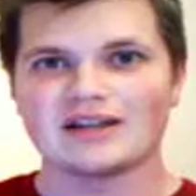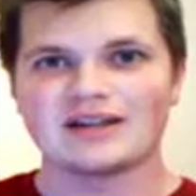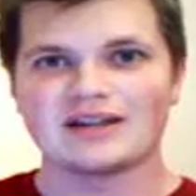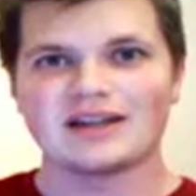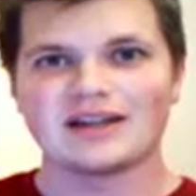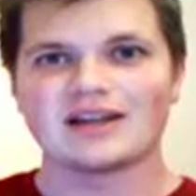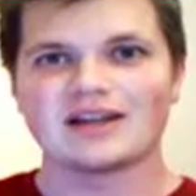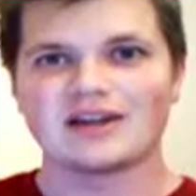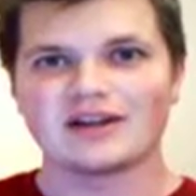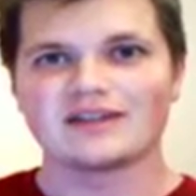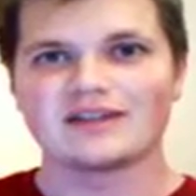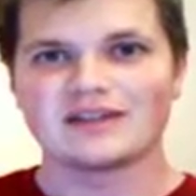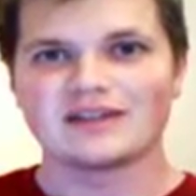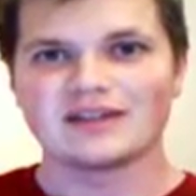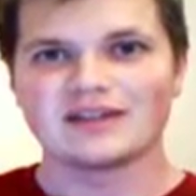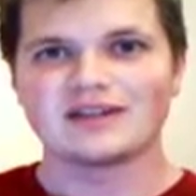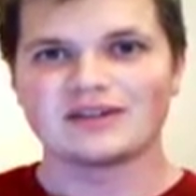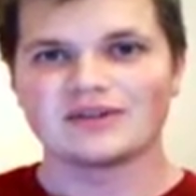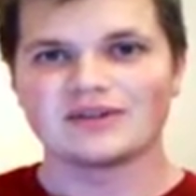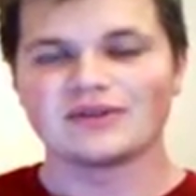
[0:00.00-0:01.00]
they
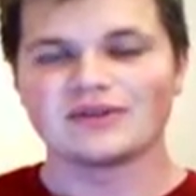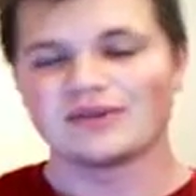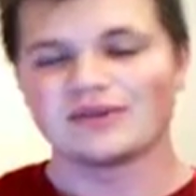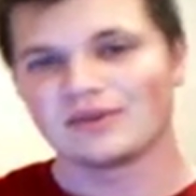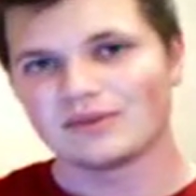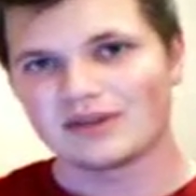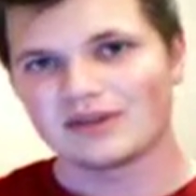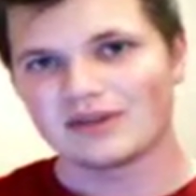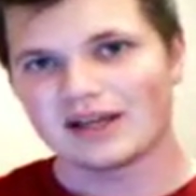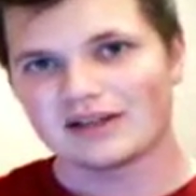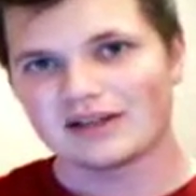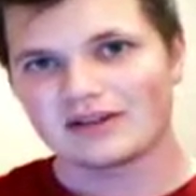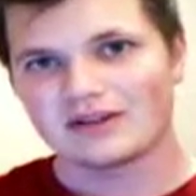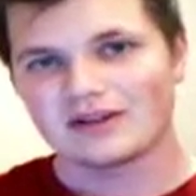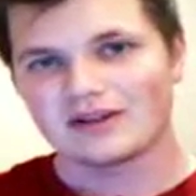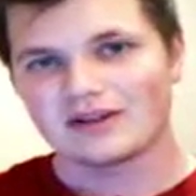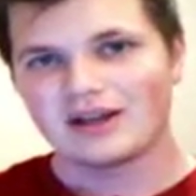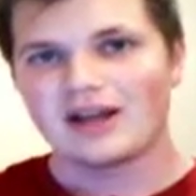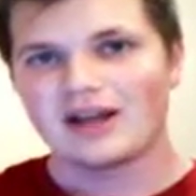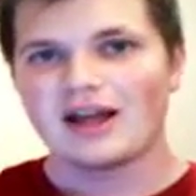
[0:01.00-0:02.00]
continue to do that.
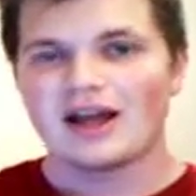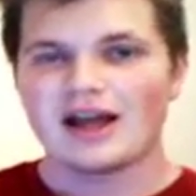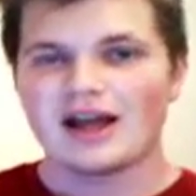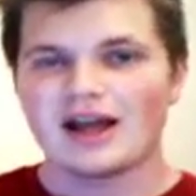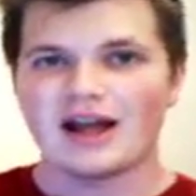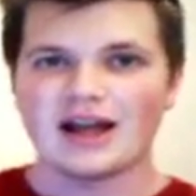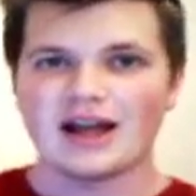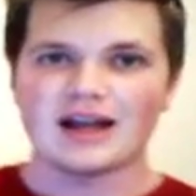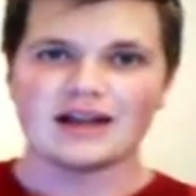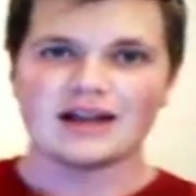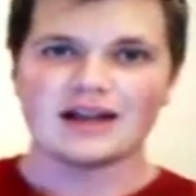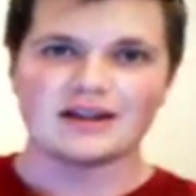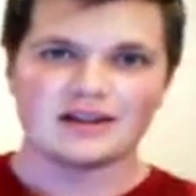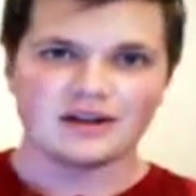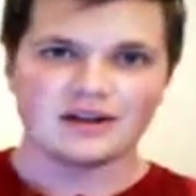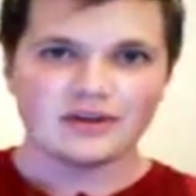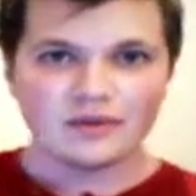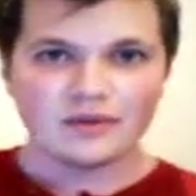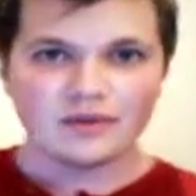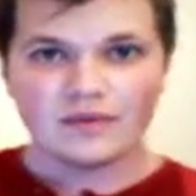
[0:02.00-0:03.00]
And the
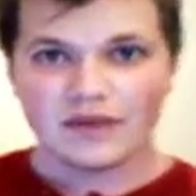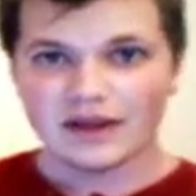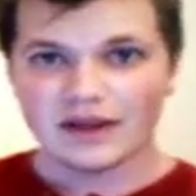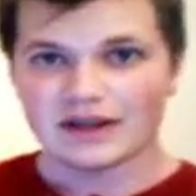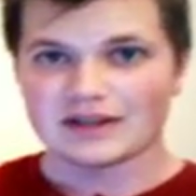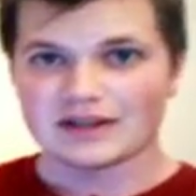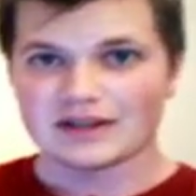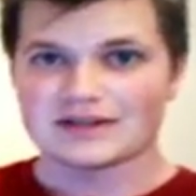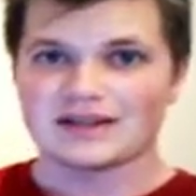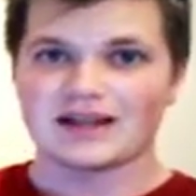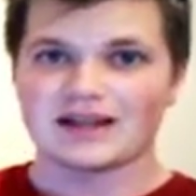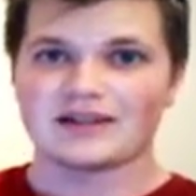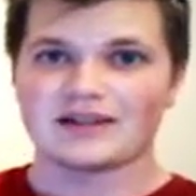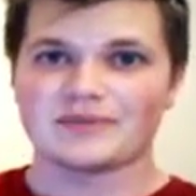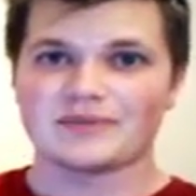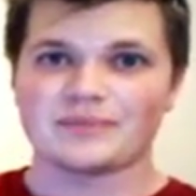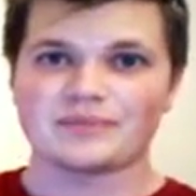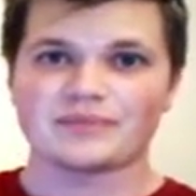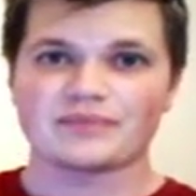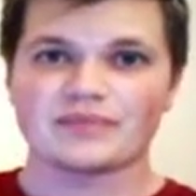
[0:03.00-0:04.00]
other thing is that
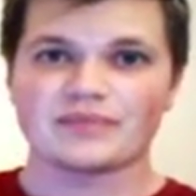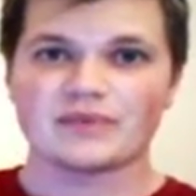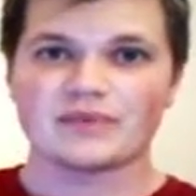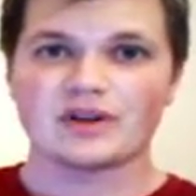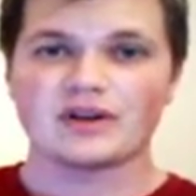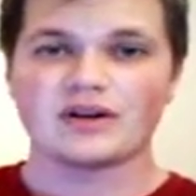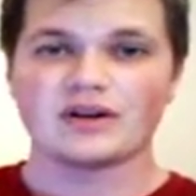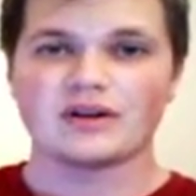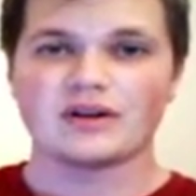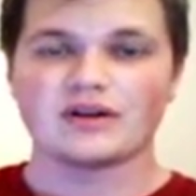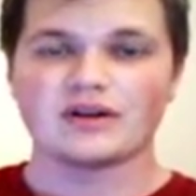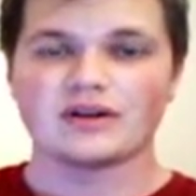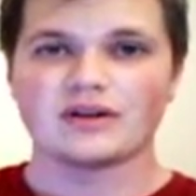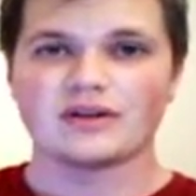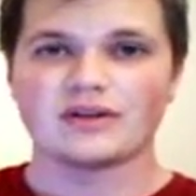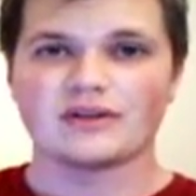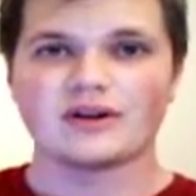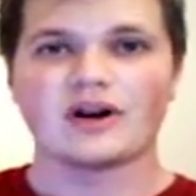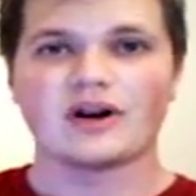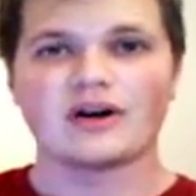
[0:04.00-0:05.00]

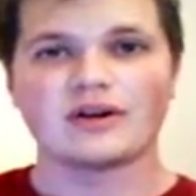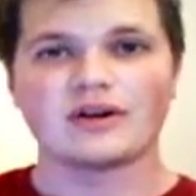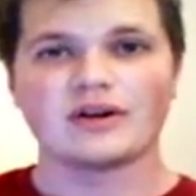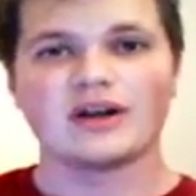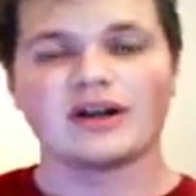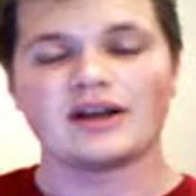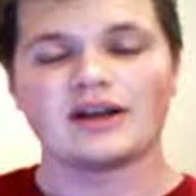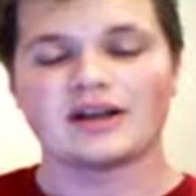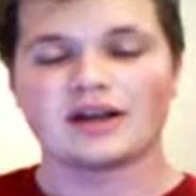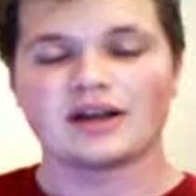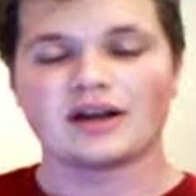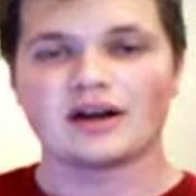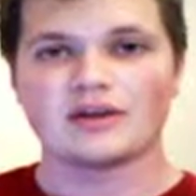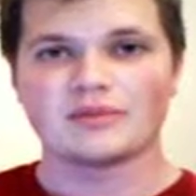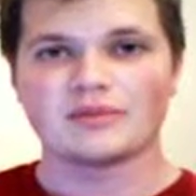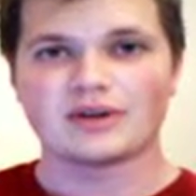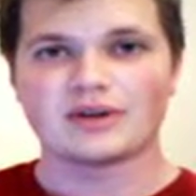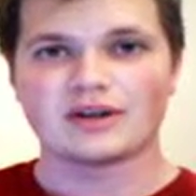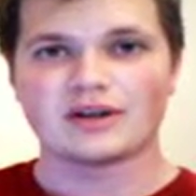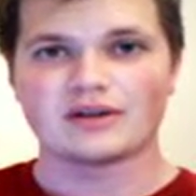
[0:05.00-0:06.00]
there are
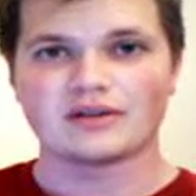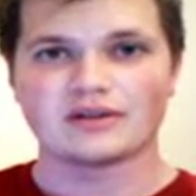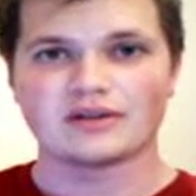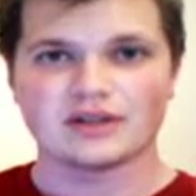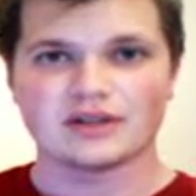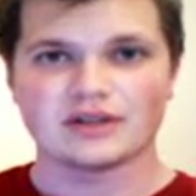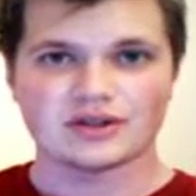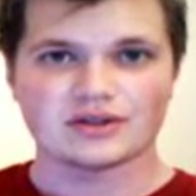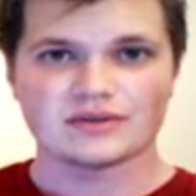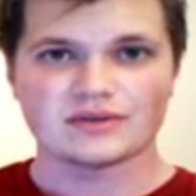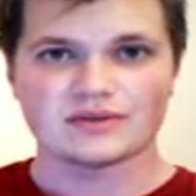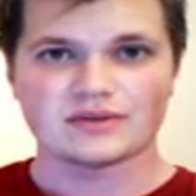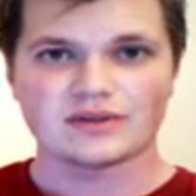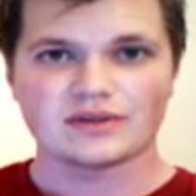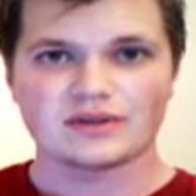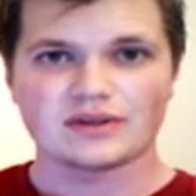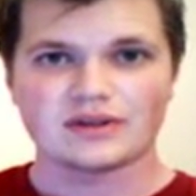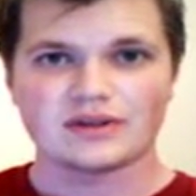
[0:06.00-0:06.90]
economical issues,